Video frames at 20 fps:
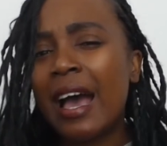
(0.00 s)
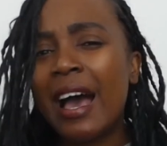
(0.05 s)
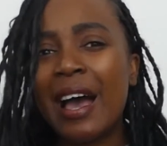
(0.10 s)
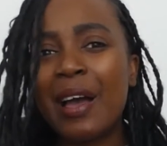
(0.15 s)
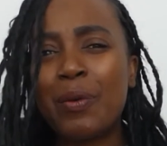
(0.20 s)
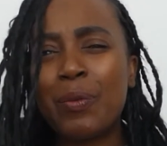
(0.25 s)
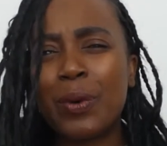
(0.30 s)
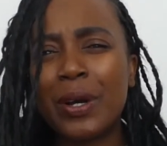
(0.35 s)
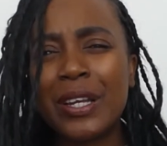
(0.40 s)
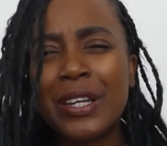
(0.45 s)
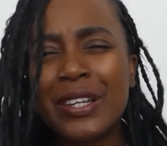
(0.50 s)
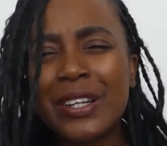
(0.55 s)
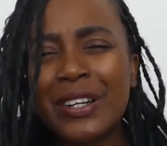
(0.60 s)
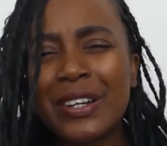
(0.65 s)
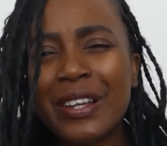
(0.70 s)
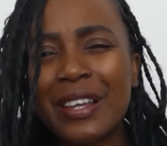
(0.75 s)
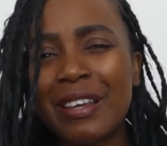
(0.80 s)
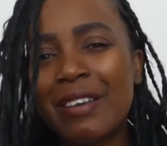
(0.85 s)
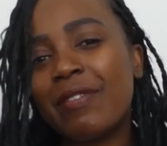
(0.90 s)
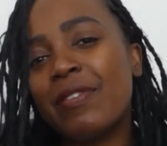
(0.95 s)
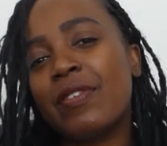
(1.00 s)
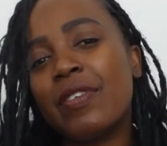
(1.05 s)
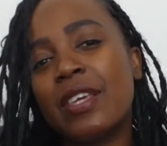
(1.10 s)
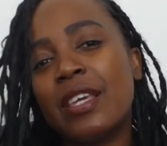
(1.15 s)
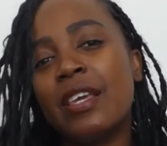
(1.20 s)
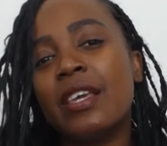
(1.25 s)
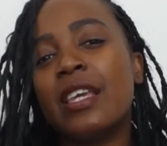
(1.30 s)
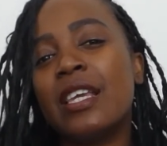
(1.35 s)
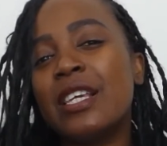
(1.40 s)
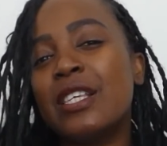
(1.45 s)
I wonder
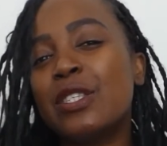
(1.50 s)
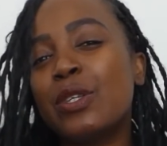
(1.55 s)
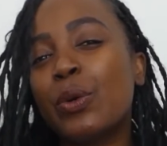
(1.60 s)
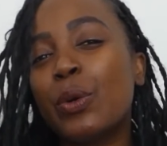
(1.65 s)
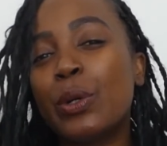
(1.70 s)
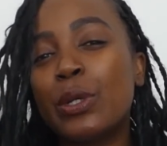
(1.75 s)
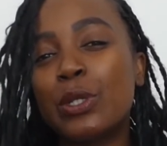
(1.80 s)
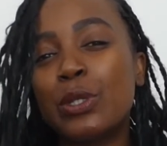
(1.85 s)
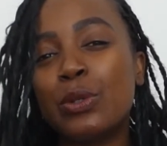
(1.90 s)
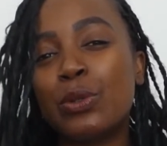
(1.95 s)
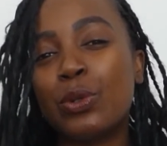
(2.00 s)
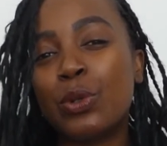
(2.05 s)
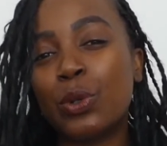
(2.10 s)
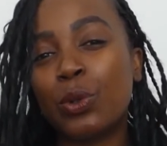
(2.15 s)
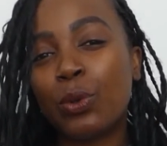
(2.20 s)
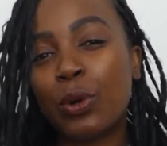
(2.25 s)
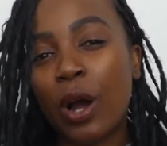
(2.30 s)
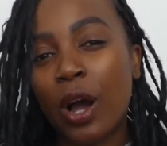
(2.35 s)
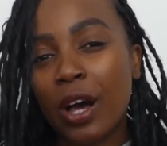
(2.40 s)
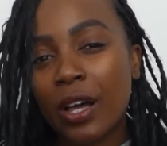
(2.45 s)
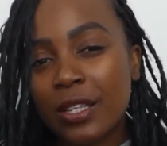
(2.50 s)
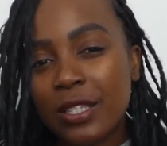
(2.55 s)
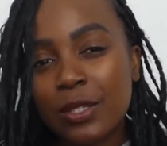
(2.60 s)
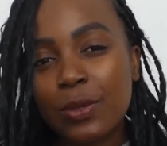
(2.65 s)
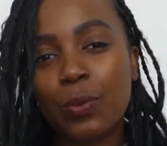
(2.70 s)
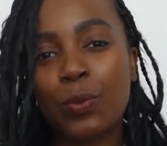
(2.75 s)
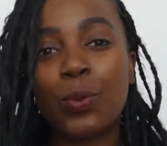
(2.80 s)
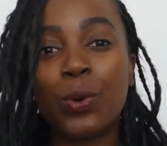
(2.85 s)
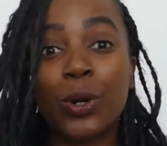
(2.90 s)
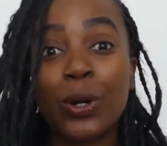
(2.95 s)
if he's going to
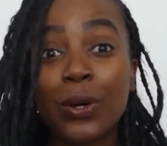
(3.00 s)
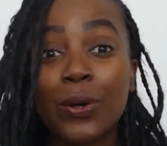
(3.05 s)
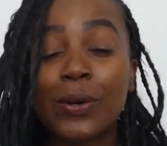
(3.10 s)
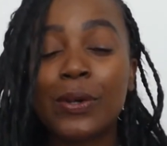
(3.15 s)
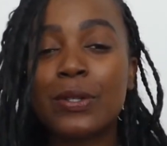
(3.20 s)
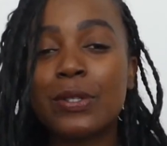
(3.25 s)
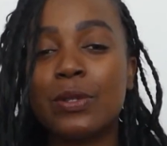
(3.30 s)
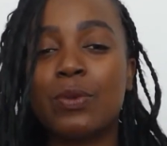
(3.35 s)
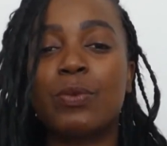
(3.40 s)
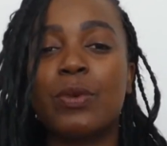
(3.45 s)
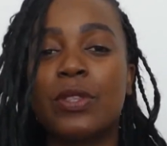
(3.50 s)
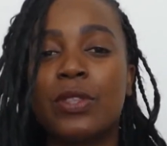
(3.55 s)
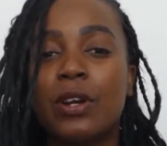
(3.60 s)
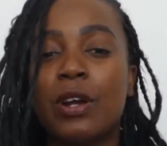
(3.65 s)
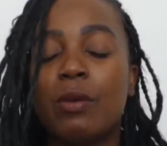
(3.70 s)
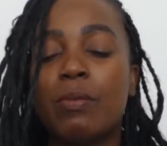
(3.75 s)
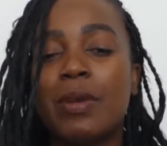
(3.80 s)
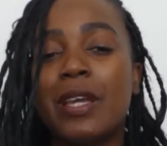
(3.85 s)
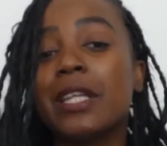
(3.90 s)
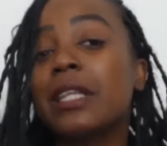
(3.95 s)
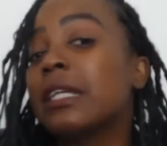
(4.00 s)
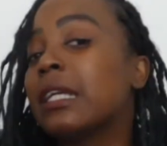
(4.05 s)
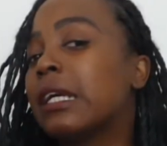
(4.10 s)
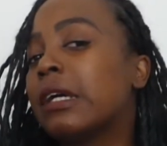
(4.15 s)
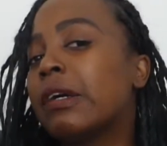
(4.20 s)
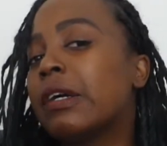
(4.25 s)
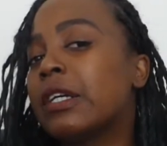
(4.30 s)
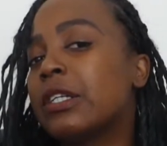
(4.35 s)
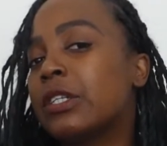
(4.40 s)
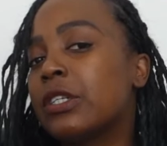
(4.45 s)
cross worlds with our main
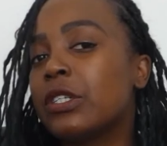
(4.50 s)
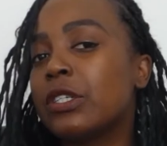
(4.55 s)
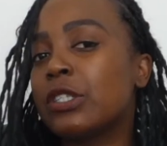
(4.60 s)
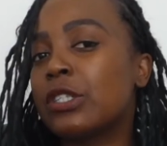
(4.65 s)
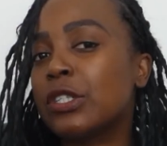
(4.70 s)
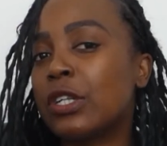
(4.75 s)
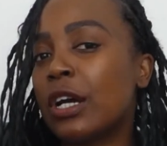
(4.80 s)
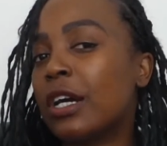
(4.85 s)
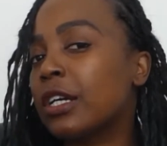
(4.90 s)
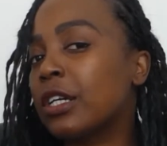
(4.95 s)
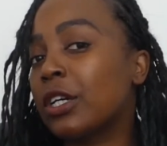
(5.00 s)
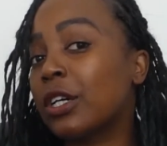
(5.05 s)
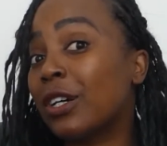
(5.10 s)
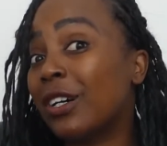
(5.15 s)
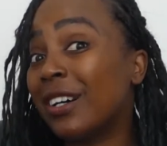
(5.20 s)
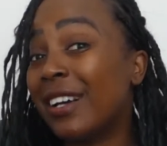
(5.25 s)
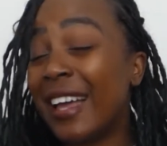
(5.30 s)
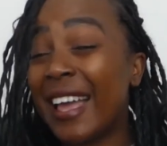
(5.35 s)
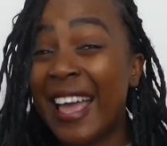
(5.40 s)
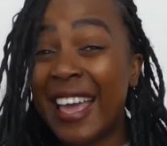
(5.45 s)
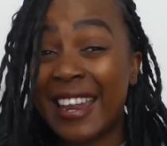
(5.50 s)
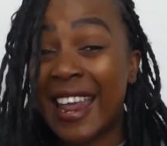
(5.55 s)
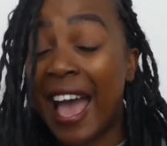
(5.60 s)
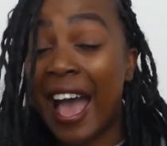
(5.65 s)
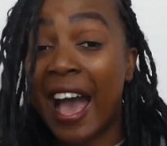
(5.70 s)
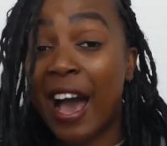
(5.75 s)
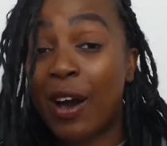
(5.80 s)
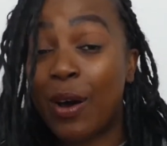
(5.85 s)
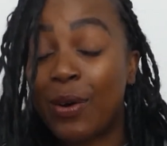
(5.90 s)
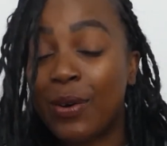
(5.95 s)
character, Stargirl, and
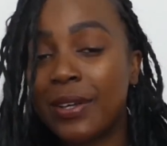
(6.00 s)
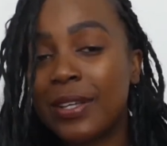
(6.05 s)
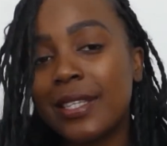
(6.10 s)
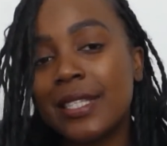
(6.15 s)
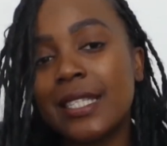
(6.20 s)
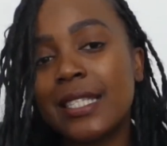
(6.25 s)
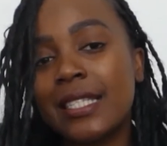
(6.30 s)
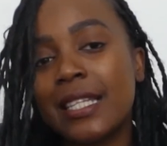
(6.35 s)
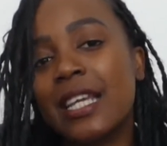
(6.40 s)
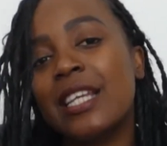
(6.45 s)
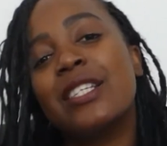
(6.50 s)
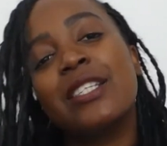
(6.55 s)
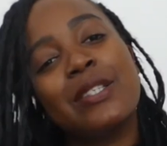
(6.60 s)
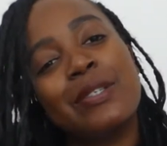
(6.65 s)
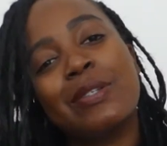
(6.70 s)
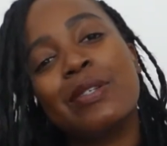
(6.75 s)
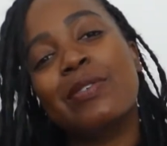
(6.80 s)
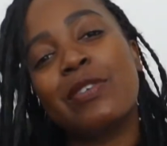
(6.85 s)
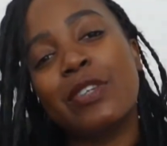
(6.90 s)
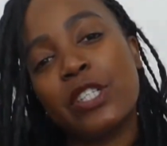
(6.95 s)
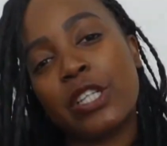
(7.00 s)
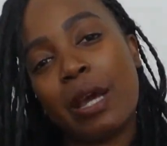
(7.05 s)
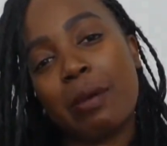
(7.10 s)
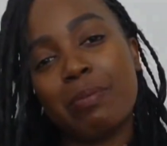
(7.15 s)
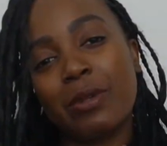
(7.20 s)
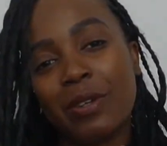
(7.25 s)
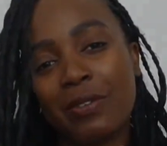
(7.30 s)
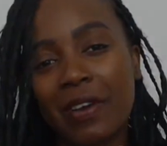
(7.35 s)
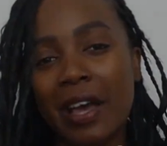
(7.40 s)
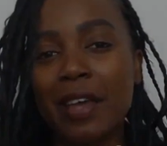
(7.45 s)
how. Stay tuned for
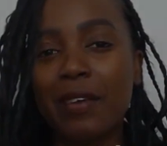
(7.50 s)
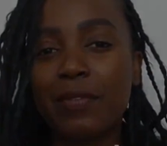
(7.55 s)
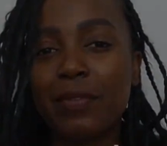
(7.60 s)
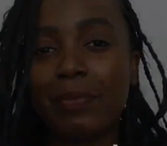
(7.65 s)
Chapter 5.